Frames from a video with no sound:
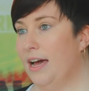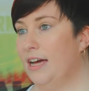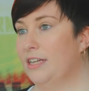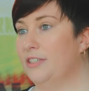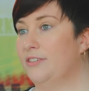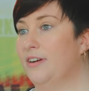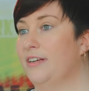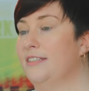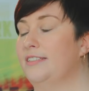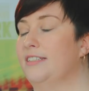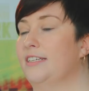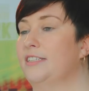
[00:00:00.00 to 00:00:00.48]
a
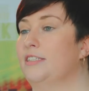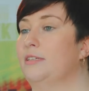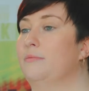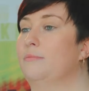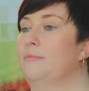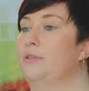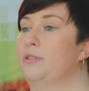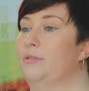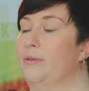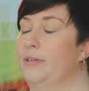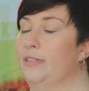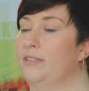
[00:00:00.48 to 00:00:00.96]

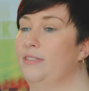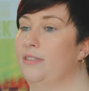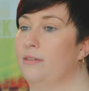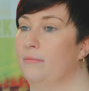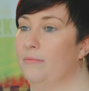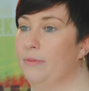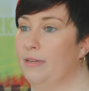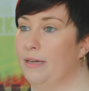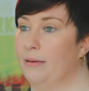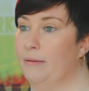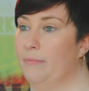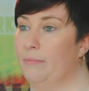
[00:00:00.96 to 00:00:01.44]
transition between
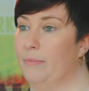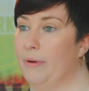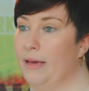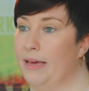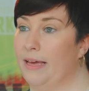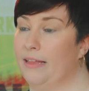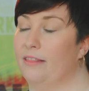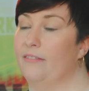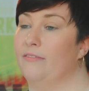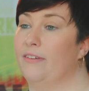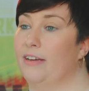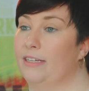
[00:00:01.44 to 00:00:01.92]
somebody
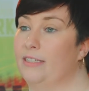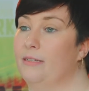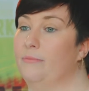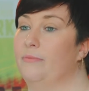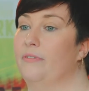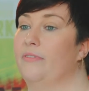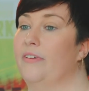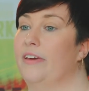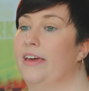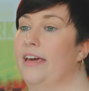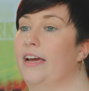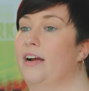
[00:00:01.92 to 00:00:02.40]
being the
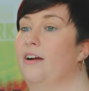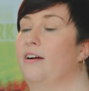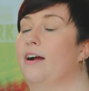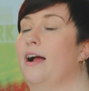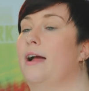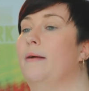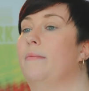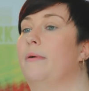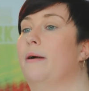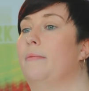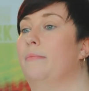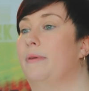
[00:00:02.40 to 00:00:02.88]
victim of a hate
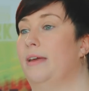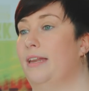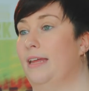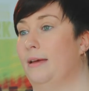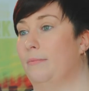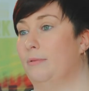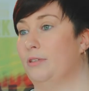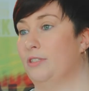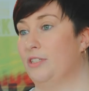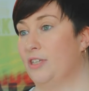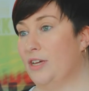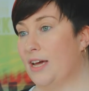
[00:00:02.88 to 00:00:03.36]
crime and being
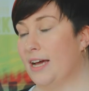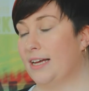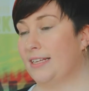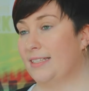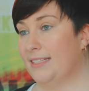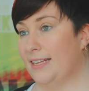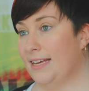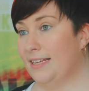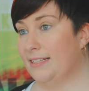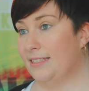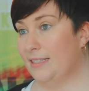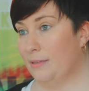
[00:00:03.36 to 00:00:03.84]
able to
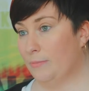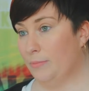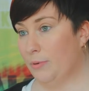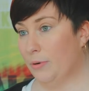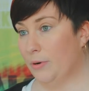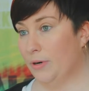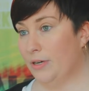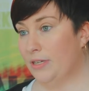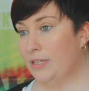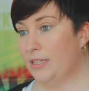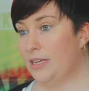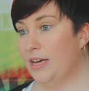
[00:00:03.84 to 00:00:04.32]
access
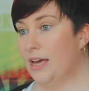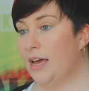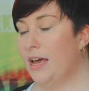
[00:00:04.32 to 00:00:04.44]
support.